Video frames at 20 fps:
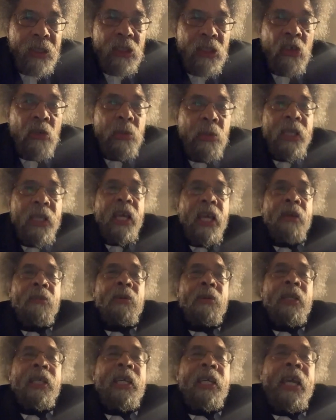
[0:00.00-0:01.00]
to be
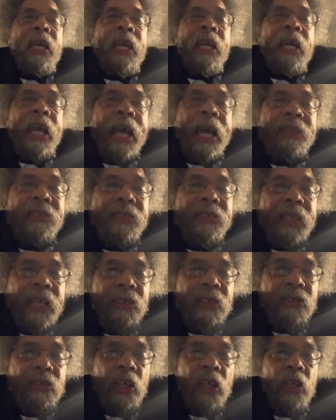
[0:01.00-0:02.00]
able to gain
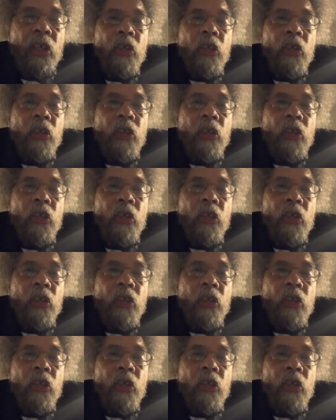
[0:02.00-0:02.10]
access